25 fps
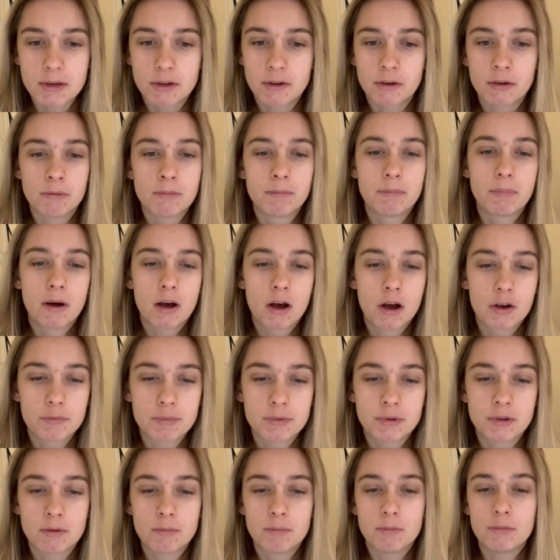couldn't pass, we
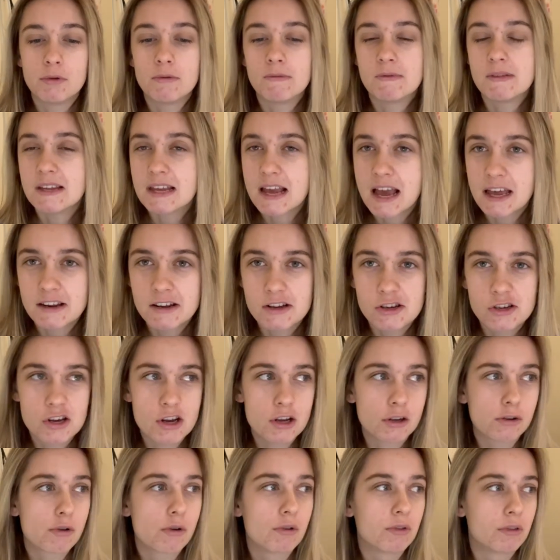couldn't move, the energy
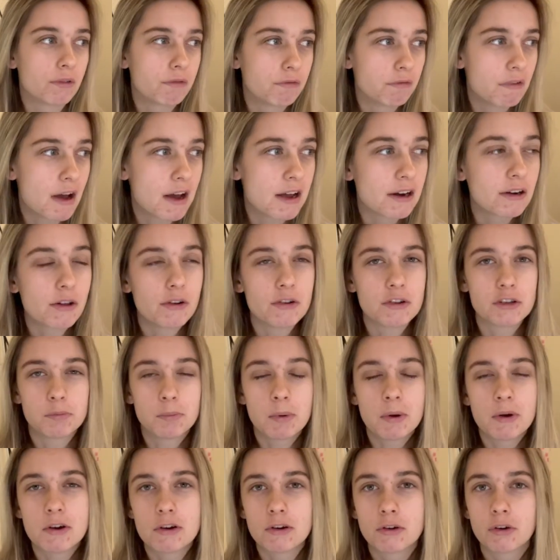had gone, the fight had gone, the
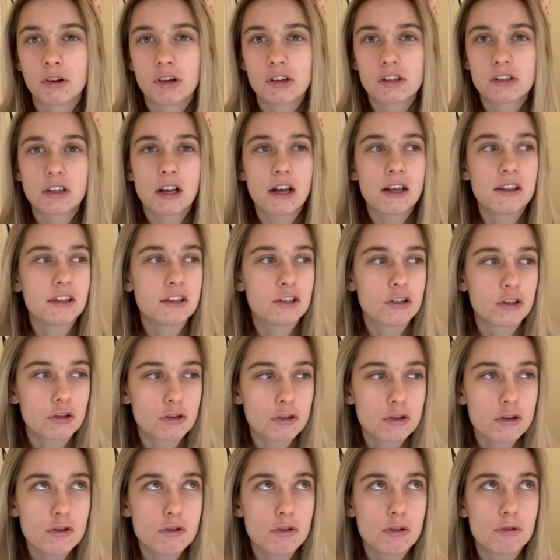spirit had gone. It's like they just
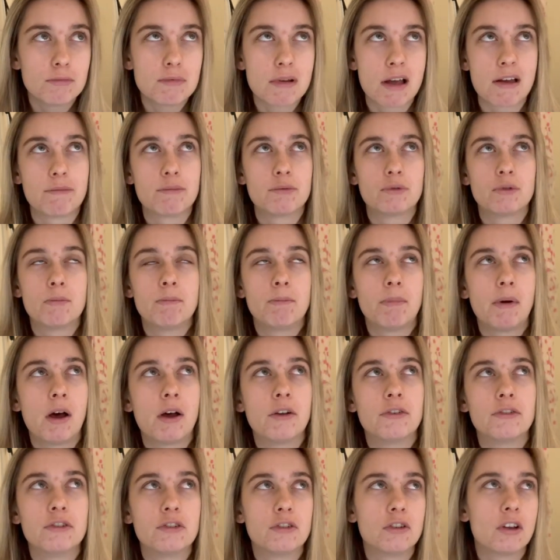knew the ref was on
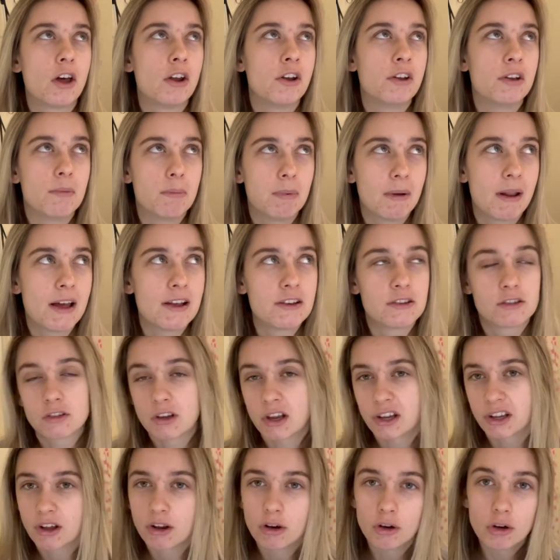Barca's side, and the players
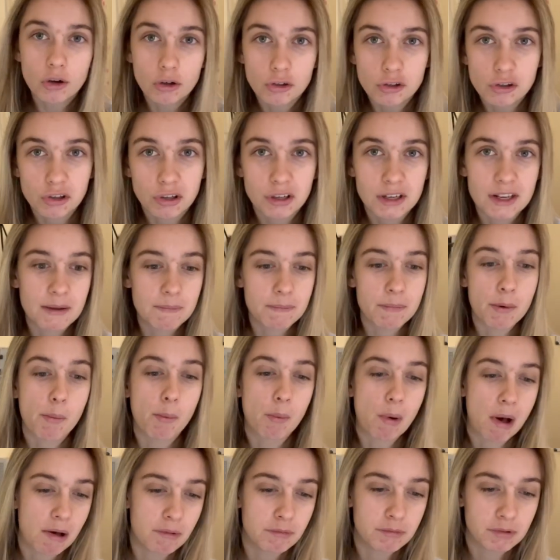psychologically had been
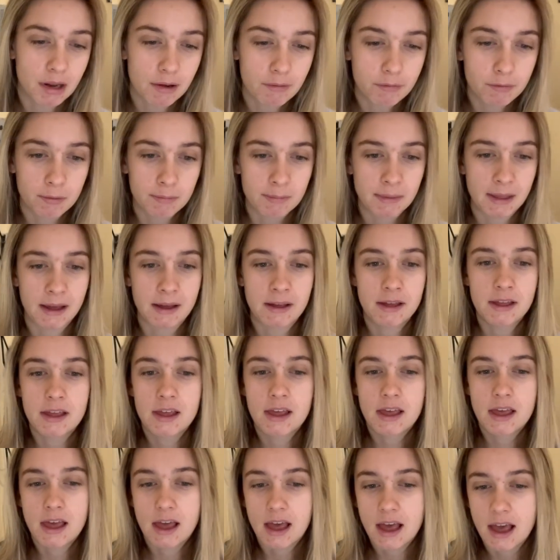wound up from that.
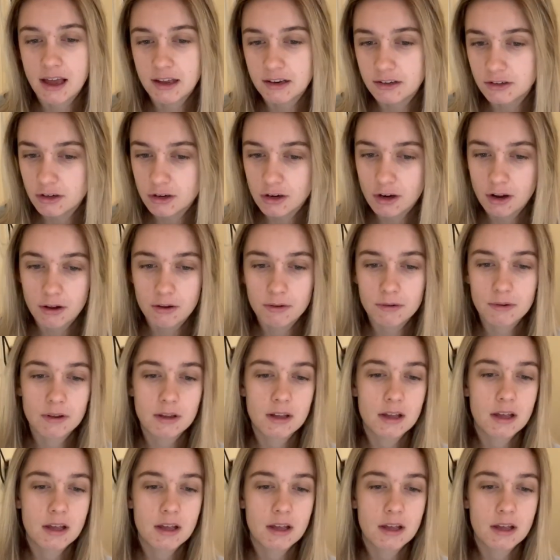And, you know,